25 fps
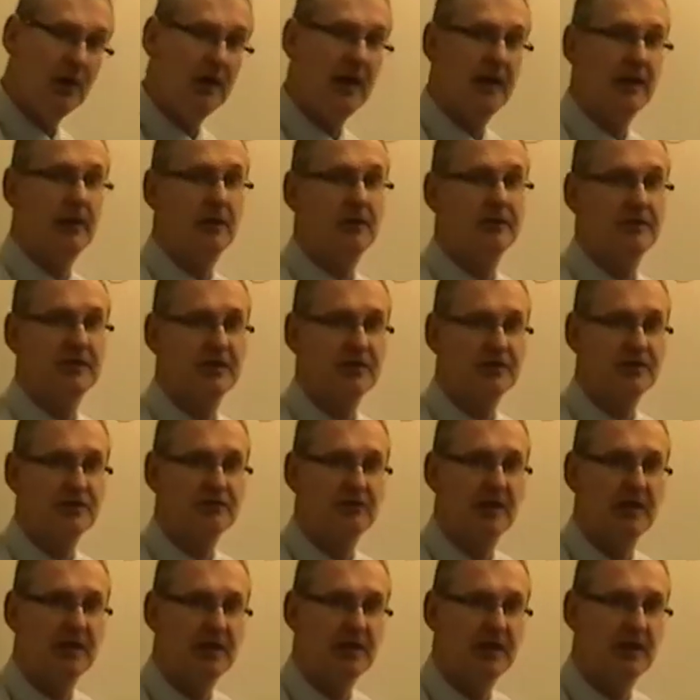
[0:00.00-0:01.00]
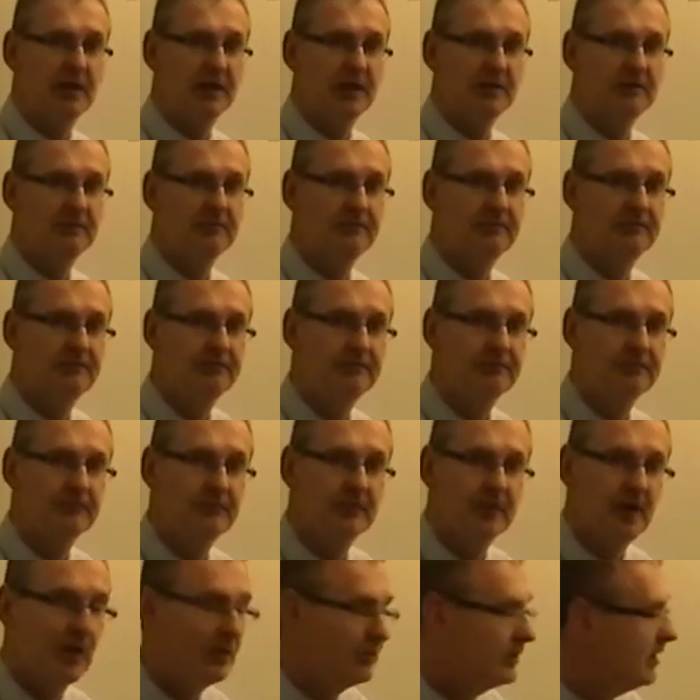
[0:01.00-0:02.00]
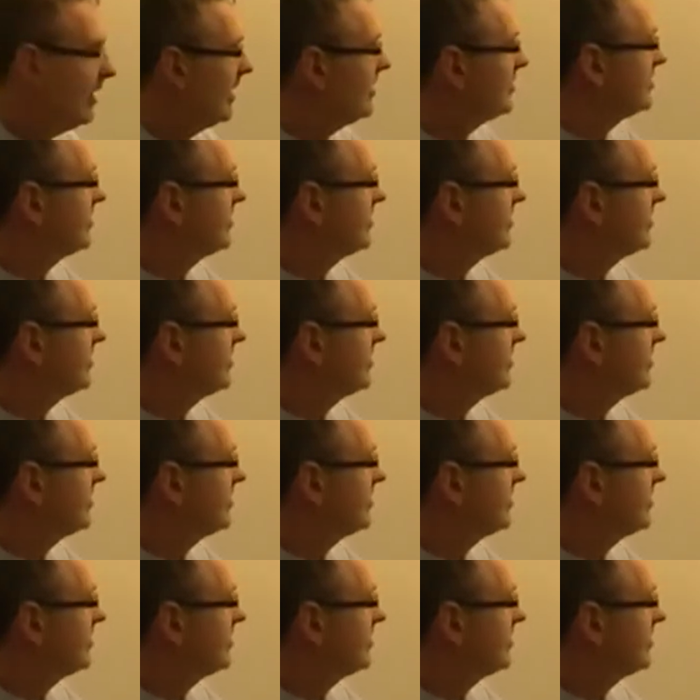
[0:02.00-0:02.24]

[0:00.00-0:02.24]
lie on this straight line. Okay,